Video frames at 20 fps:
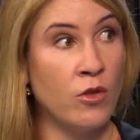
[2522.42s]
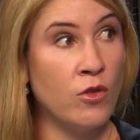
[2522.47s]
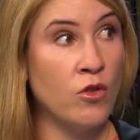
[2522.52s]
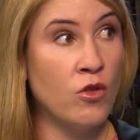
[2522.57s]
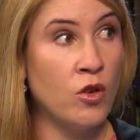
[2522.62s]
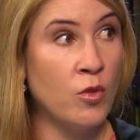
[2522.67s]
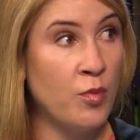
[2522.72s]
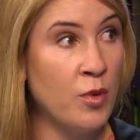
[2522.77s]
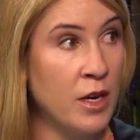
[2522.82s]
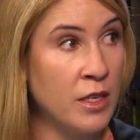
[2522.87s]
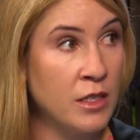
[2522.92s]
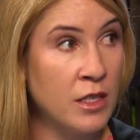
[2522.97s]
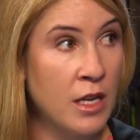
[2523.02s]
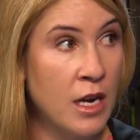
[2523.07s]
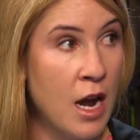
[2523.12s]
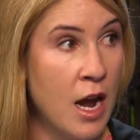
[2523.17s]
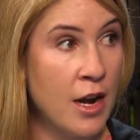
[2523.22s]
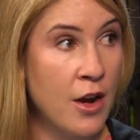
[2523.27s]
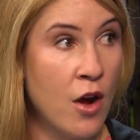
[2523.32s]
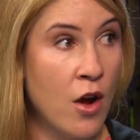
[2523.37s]
on Google+, Plus that
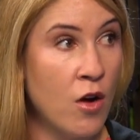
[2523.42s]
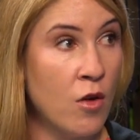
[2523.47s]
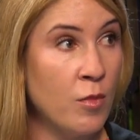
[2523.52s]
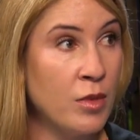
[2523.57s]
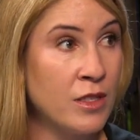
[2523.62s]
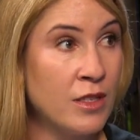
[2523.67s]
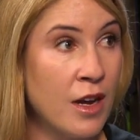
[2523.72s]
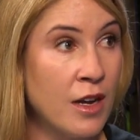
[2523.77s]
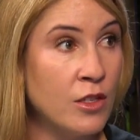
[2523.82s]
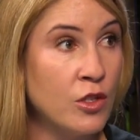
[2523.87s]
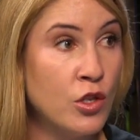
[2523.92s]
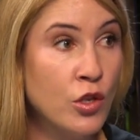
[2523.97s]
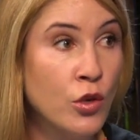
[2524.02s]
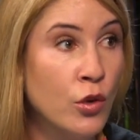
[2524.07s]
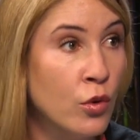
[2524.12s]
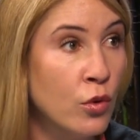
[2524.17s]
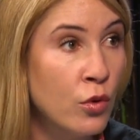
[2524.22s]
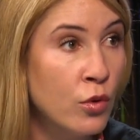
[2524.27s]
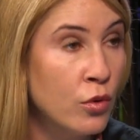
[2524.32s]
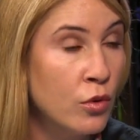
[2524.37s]
I know, besides
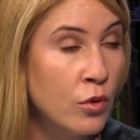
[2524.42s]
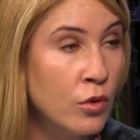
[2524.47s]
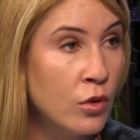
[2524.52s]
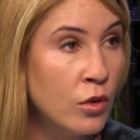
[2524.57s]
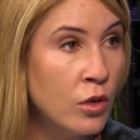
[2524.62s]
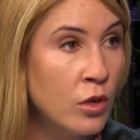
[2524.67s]
you.